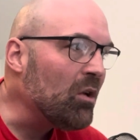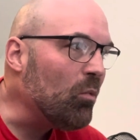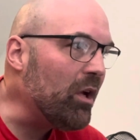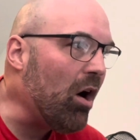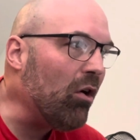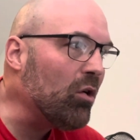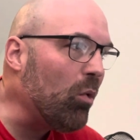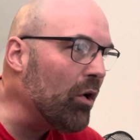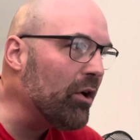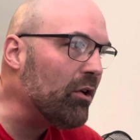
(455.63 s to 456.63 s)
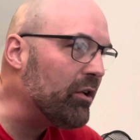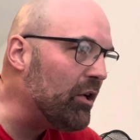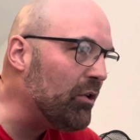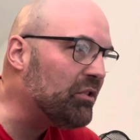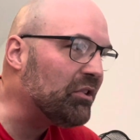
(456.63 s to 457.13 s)
We all quoted or
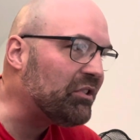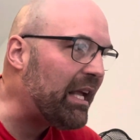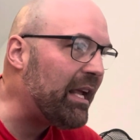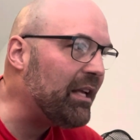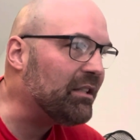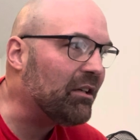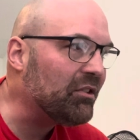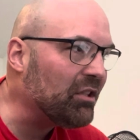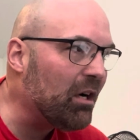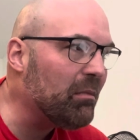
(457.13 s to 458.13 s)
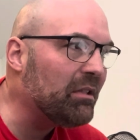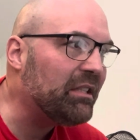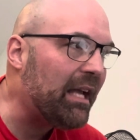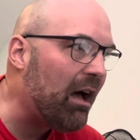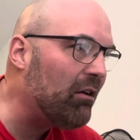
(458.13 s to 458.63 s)
used their sayings in our sermons,
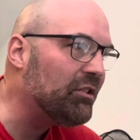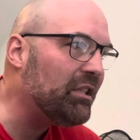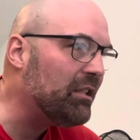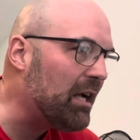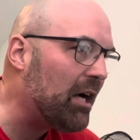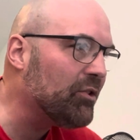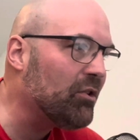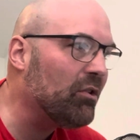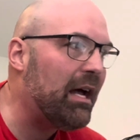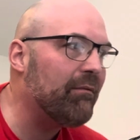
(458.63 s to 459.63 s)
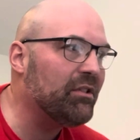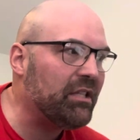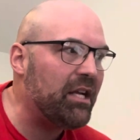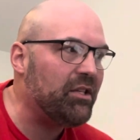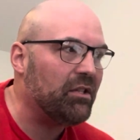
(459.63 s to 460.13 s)
theology, and doctrinal
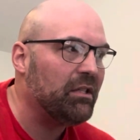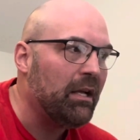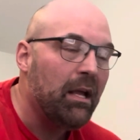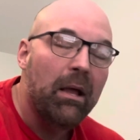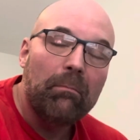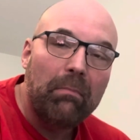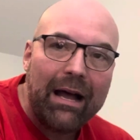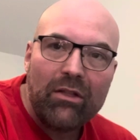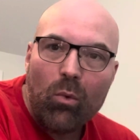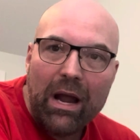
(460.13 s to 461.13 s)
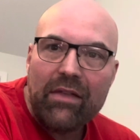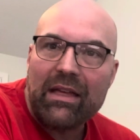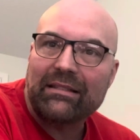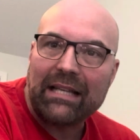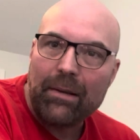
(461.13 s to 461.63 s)
conversations. By the way,
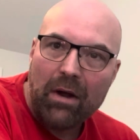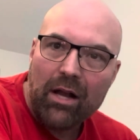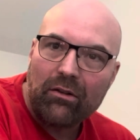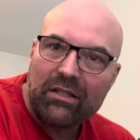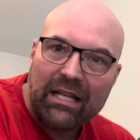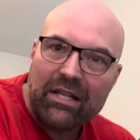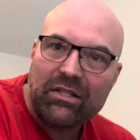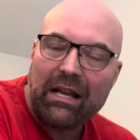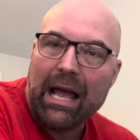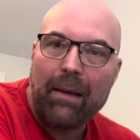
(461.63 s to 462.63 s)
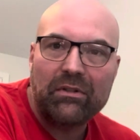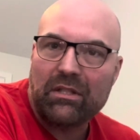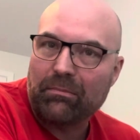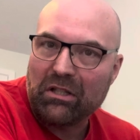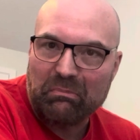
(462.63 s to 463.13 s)
that same idolization happens
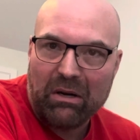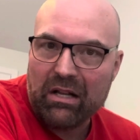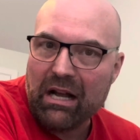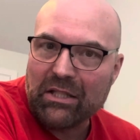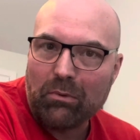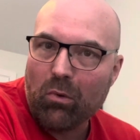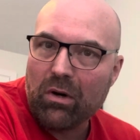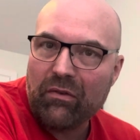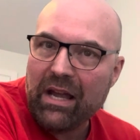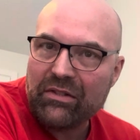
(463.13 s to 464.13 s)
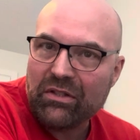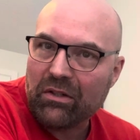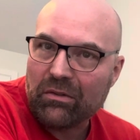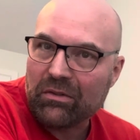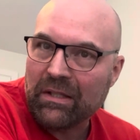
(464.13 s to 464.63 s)
in Prosperity Gospel Word of Faith
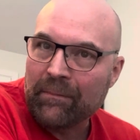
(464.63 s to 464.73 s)
circles.